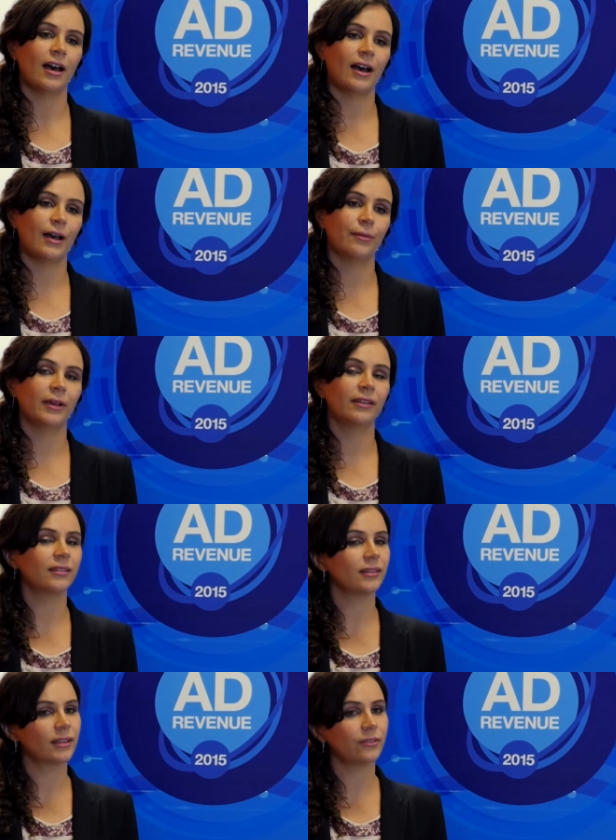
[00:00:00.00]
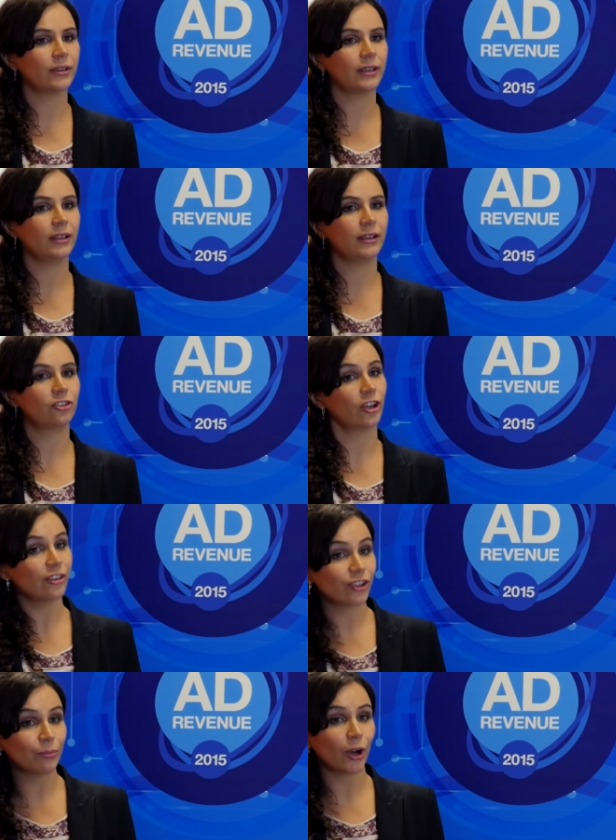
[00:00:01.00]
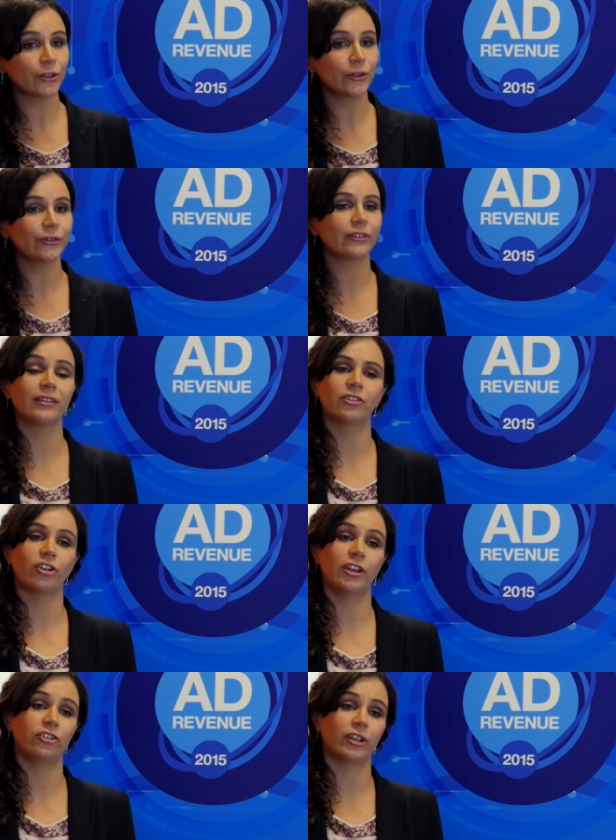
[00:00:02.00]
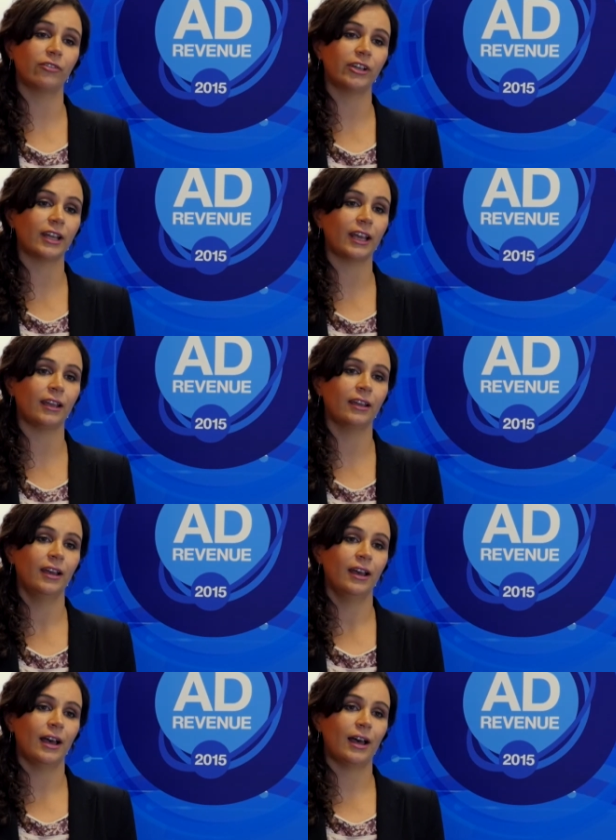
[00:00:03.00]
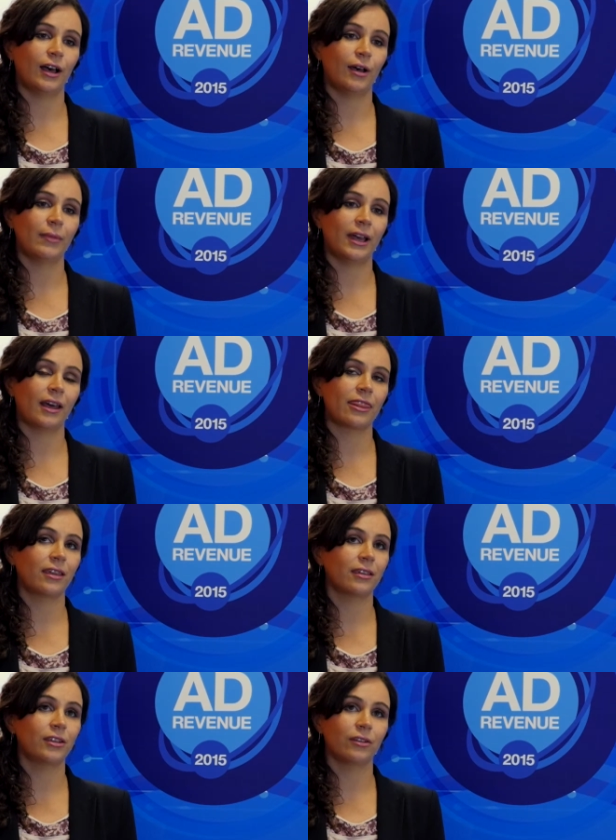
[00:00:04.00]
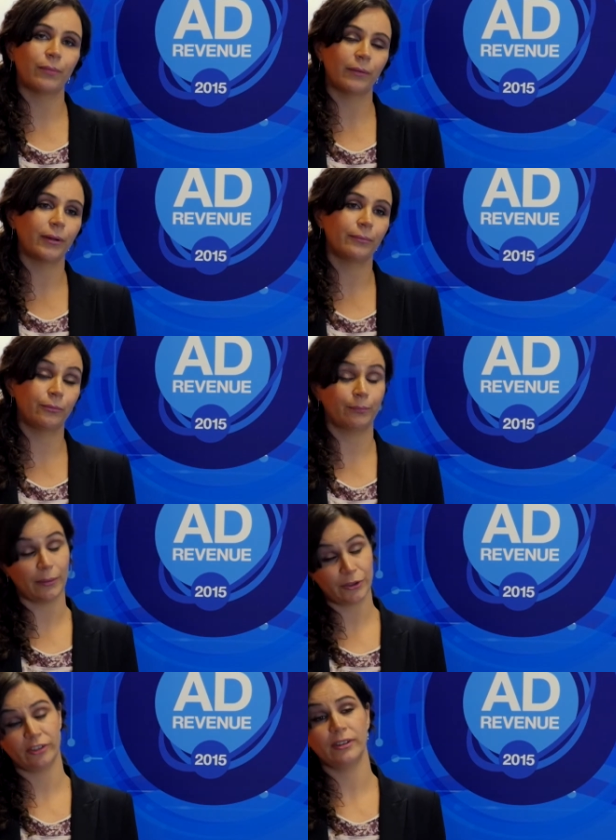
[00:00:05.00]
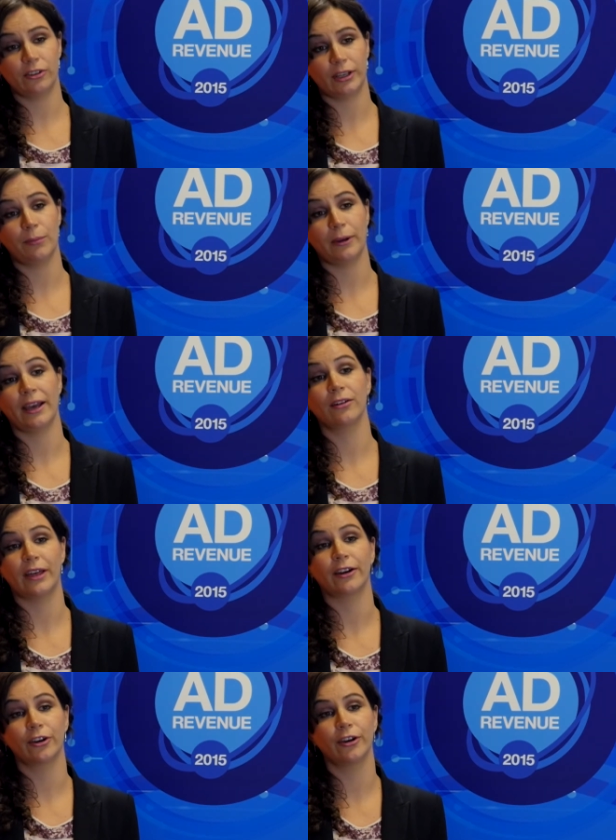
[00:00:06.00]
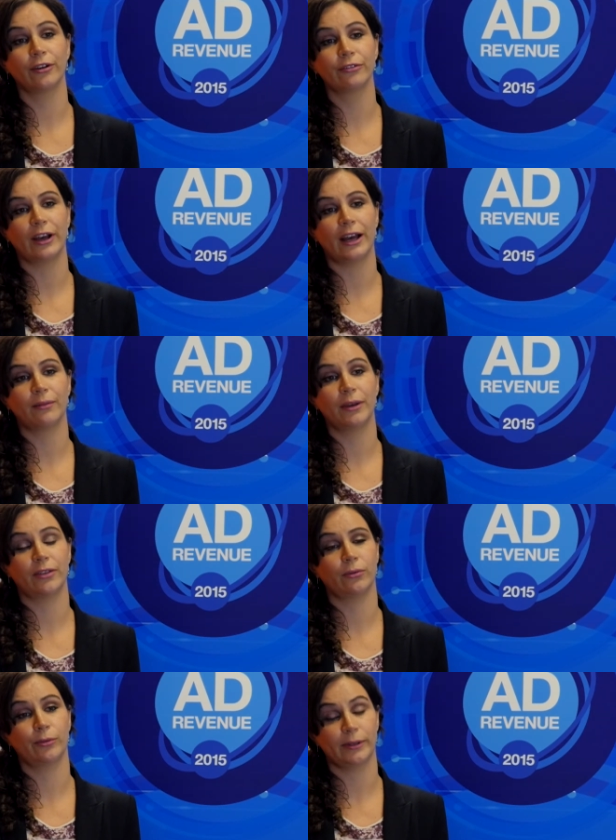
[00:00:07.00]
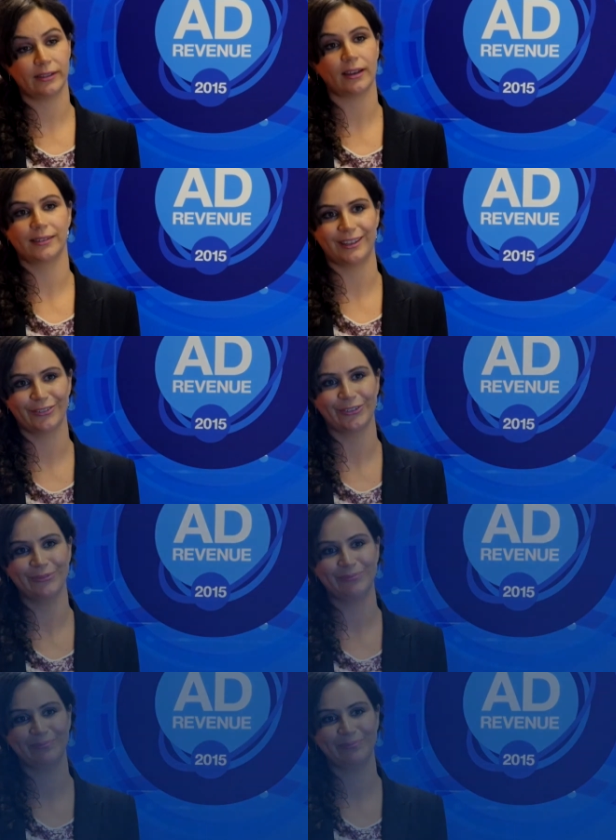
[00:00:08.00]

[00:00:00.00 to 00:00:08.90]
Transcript: Um, and this is definitely changing models, it's changing every day, um, and I think you know, pu publishers need to keep ahead of that curve um, if they want to be successful.